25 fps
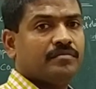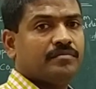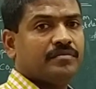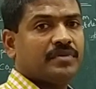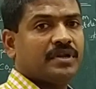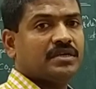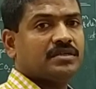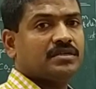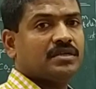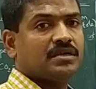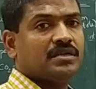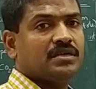
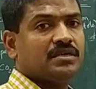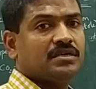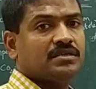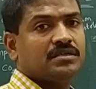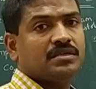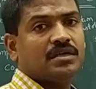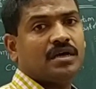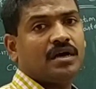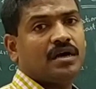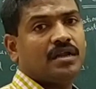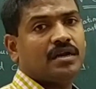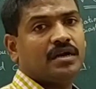Pressure
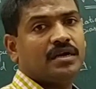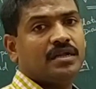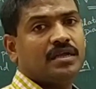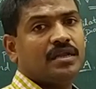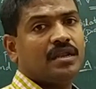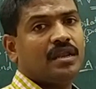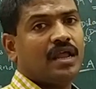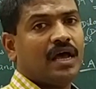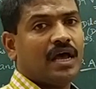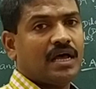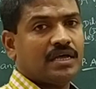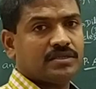is already
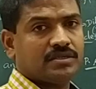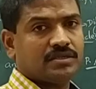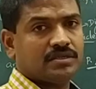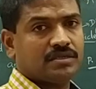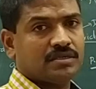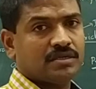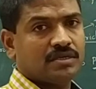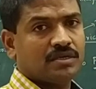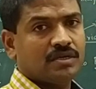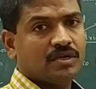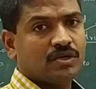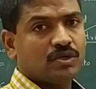
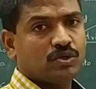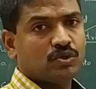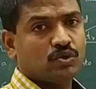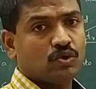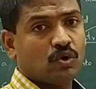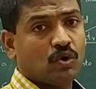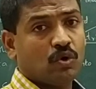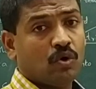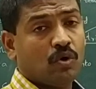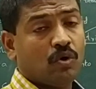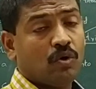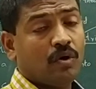lost.
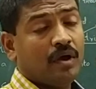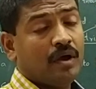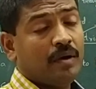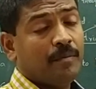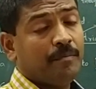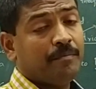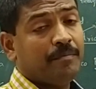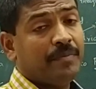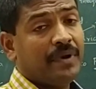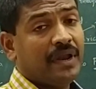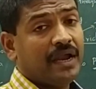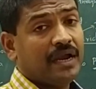
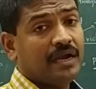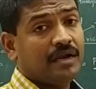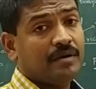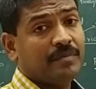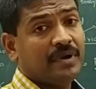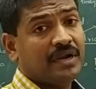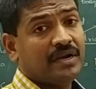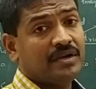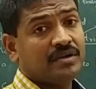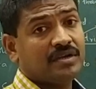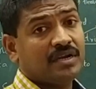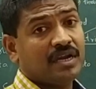So blood
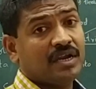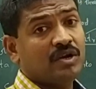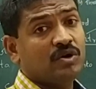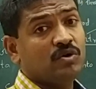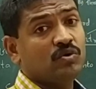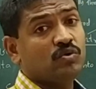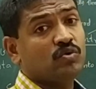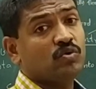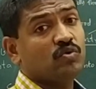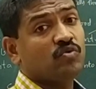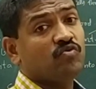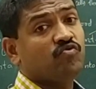may
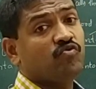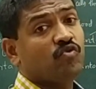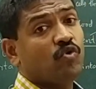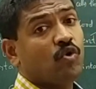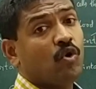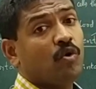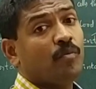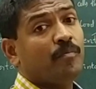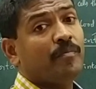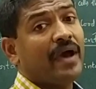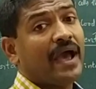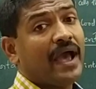tend to
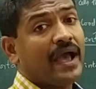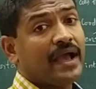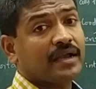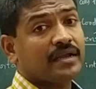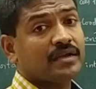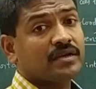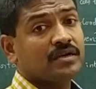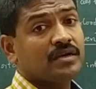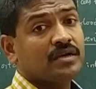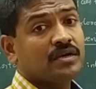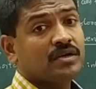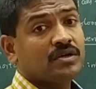flow
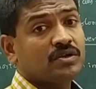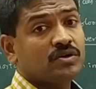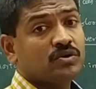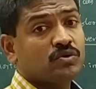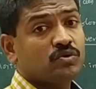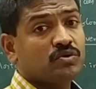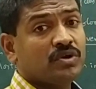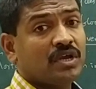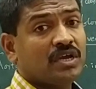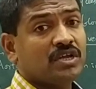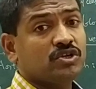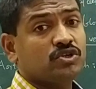back.
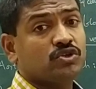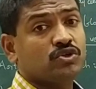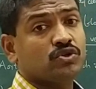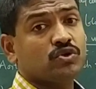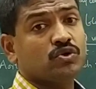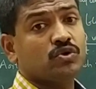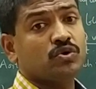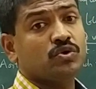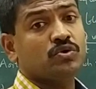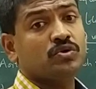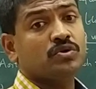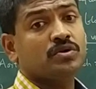To
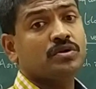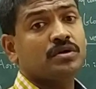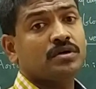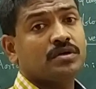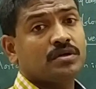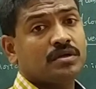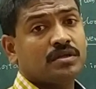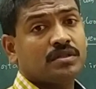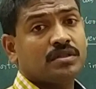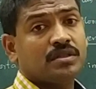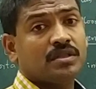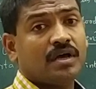
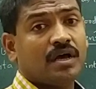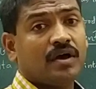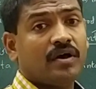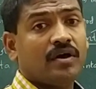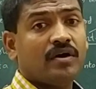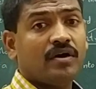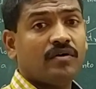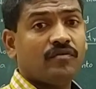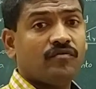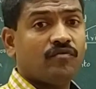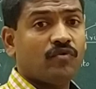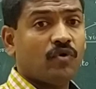ensure
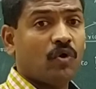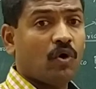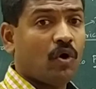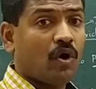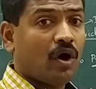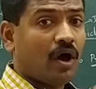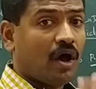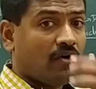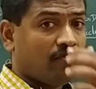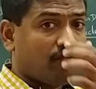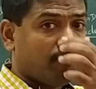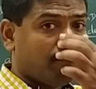the
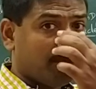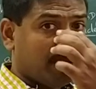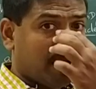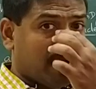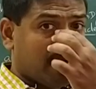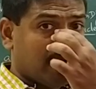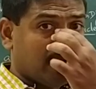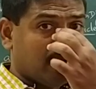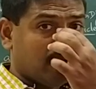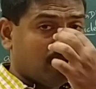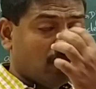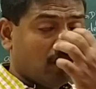flow of
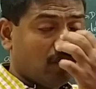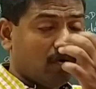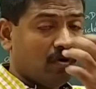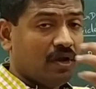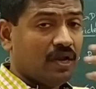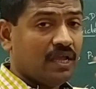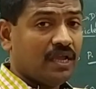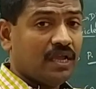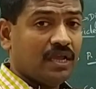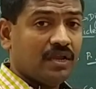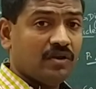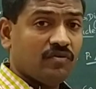blood
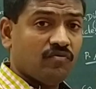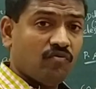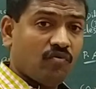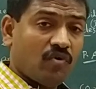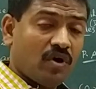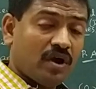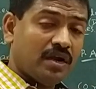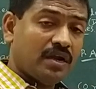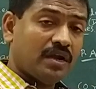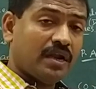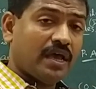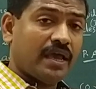only in
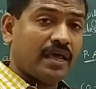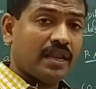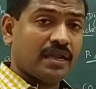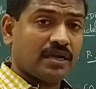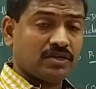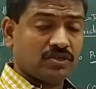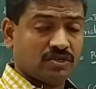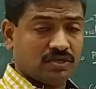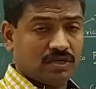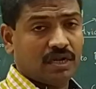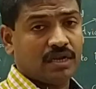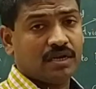one
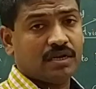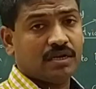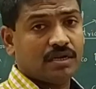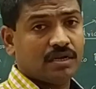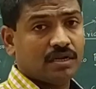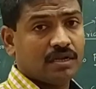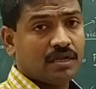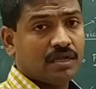direction,